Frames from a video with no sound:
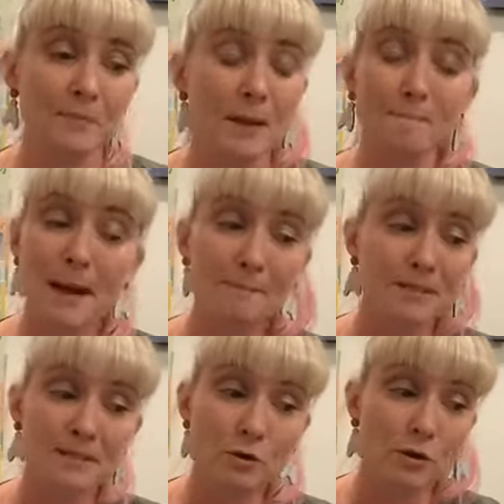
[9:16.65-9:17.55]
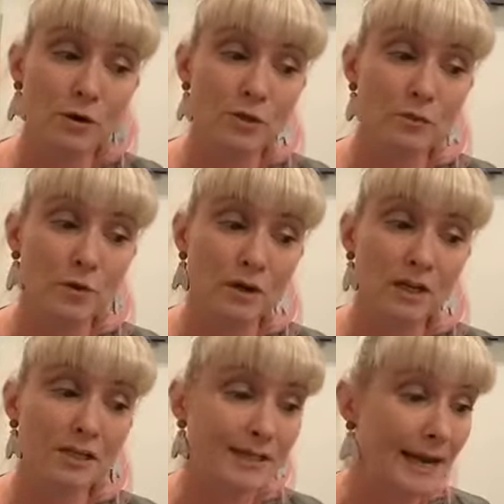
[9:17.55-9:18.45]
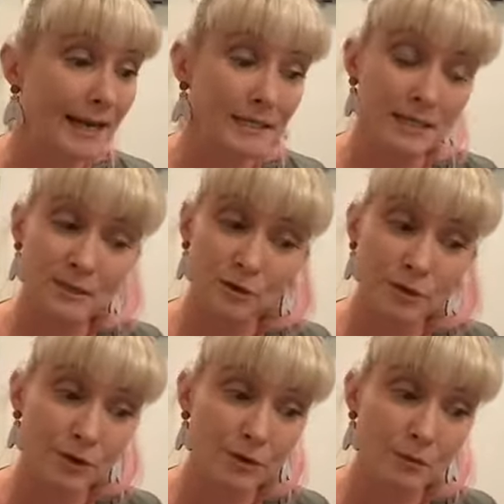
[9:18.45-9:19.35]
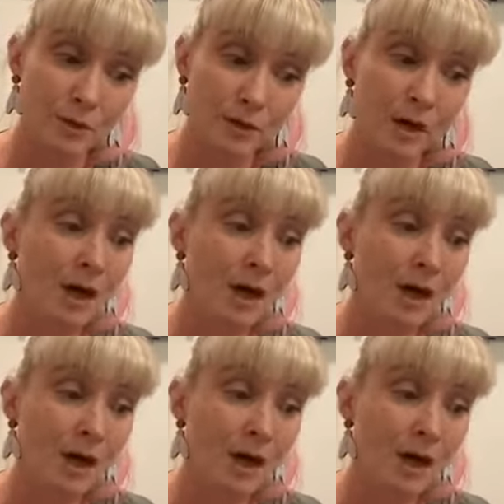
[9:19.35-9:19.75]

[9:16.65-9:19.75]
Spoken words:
Mum does not go to work. Dad does not go to work.